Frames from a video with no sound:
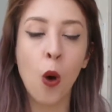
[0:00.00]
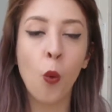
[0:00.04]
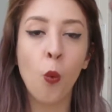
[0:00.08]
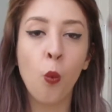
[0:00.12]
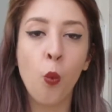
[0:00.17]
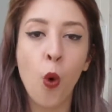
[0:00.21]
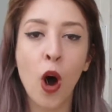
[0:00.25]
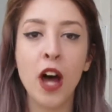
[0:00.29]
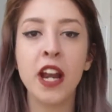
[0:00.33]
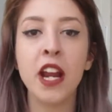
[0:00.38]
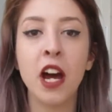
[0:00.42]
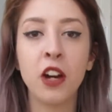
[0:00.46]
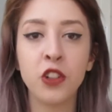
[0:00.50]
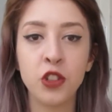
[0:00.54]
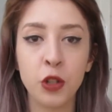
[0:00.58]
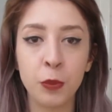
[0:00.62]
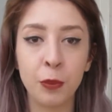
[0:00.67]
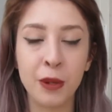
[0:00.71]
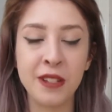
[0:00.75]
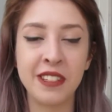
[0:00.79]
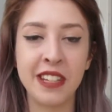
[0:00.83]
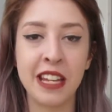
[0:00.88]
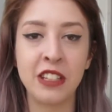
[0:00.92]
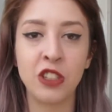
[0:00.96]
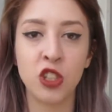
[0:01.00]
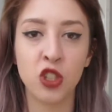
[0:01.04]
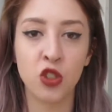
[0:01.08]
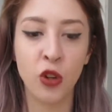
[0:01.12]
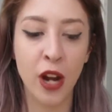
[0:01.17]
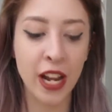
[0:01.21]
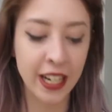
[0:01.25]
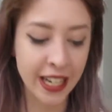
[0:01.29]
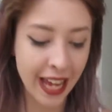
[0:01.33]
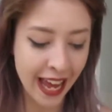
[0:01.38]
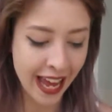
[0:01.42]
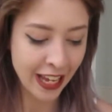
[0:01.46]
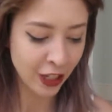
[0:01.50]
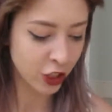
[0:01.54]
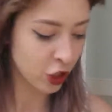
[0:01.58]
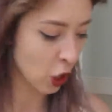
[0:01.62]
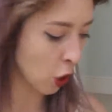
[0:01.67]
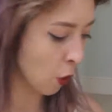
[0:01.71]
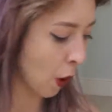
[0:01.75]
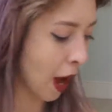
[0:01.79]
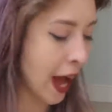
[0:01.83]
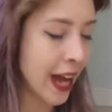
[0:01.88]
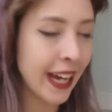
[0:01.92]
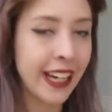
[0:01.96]
100% straight,
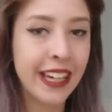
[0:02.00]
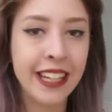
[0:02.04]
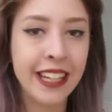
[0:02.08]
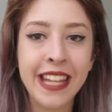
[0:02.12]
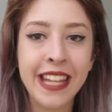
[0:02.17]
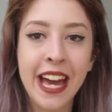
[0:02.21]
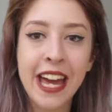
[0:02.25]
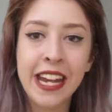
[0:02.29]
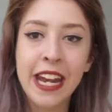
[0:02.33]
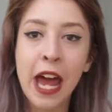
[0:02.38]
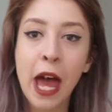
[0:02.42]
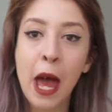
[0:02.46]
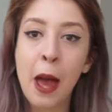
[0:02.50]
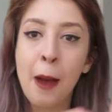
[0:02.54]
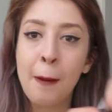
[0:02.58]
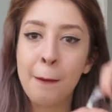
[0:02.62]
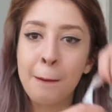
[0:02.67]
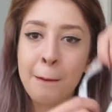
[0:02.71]
so I then